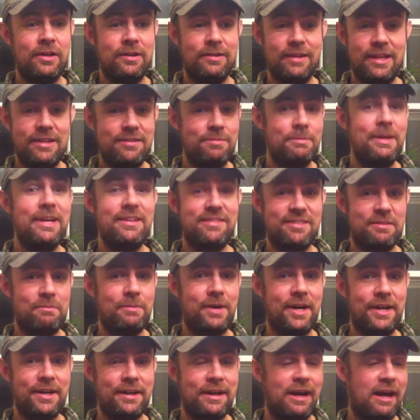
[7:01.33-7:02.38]
know, let's
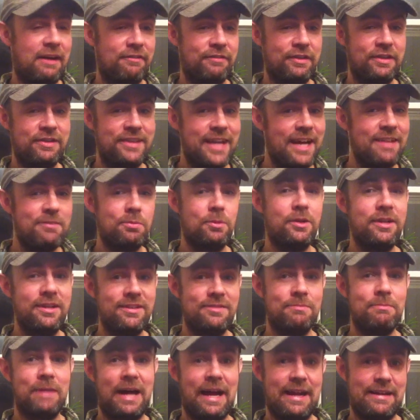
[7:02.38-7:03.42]
make some money off it.
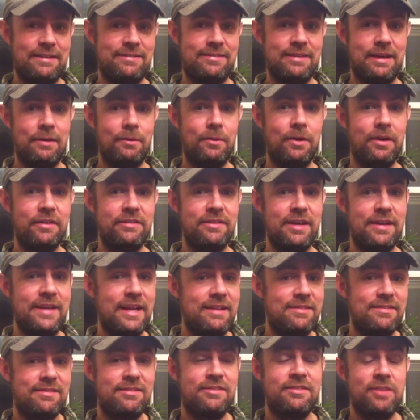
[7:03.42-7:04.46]
That's what his mindset
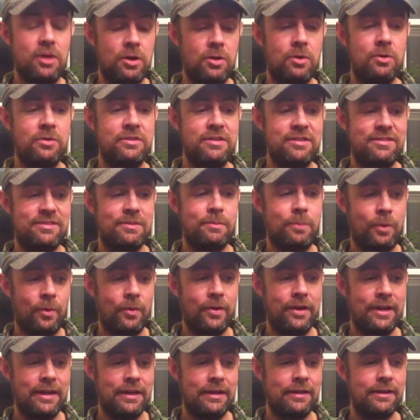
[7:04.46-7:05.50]
was, and that's so
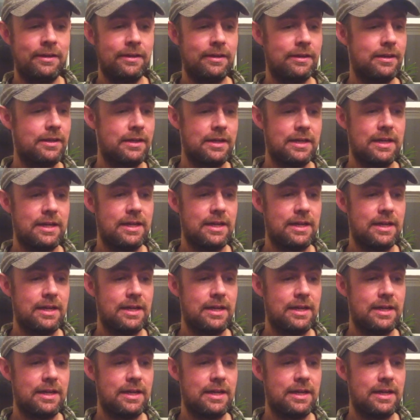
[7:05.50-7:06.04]
disappointing.